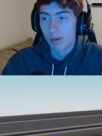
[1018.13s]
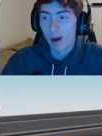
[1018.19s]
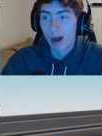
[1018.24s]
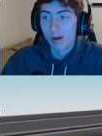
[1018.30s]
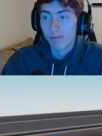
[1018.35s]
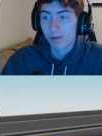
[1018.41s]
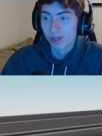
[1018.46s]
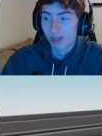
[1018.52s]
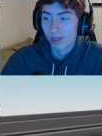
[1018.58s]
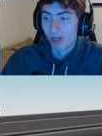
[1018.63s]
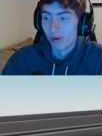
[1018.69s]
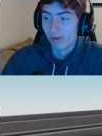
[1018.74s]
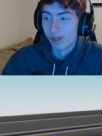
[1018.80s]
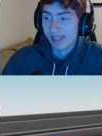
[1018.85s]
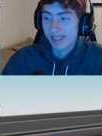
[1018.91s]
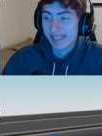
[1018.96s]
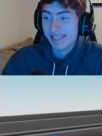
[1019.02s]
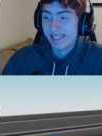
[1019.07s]
I'm
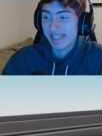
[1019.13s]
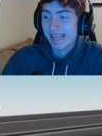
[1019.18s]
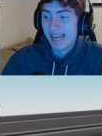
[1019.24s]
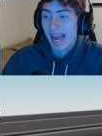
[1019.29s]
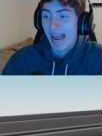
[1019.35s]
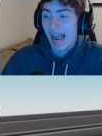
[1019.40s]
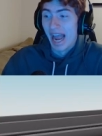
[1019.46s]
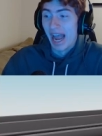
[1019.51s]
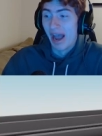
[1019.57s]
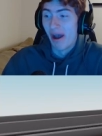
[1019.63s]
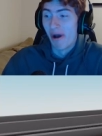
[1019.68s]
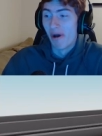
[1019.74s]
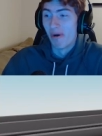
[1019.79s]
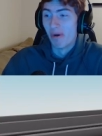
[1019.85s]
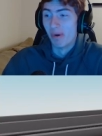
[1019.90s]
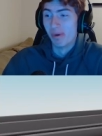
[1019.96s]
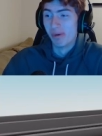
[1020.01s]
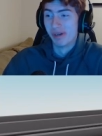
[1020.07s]
slowing
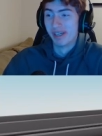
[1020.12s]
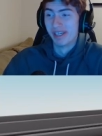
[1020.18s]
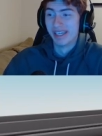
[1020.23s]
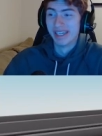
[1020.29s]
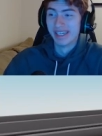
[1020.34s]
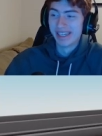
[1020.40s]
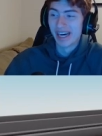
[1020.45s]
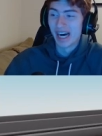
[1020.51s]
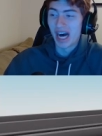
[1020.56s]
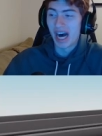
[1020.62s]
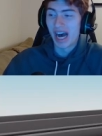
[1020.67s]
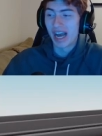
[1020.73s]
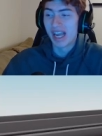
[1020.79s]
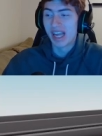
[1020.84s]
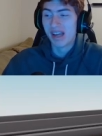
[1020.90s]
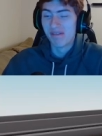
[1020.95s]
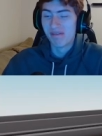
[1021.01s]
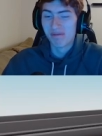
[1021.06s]
down. I
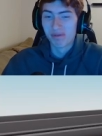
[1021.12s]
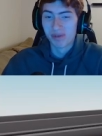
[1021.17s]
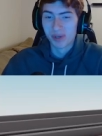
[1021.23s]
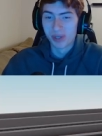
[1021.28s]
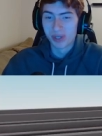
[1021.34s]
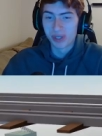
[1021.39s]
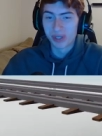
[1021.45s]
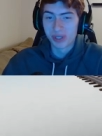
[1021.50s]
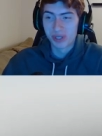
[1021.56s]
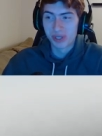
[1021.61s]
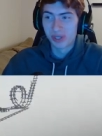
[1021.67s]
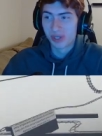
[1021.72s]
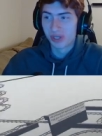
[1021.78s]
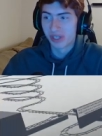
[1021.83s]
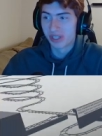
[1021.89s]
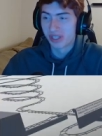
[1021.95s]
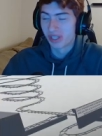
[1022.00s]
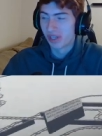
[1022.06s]
am for
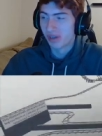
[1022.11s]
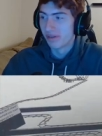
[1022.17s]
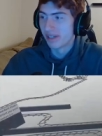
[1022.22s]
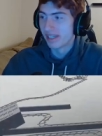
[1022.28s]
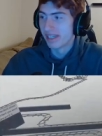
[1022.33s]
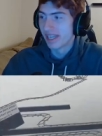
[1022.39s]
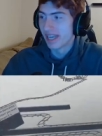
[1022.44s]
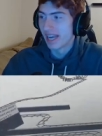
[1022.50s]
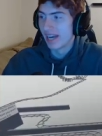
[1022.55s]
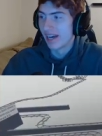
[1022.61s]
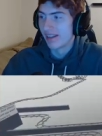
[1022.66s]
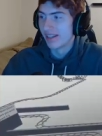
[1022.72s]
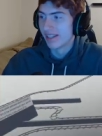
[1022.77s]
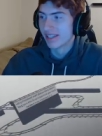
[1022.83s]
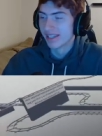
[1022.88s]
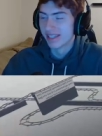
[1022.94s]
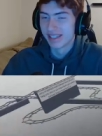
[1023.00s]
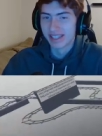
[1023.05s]
sure slowing down.
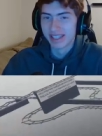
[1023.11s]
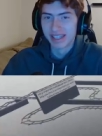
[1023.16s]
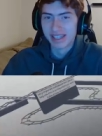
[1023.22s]
This is,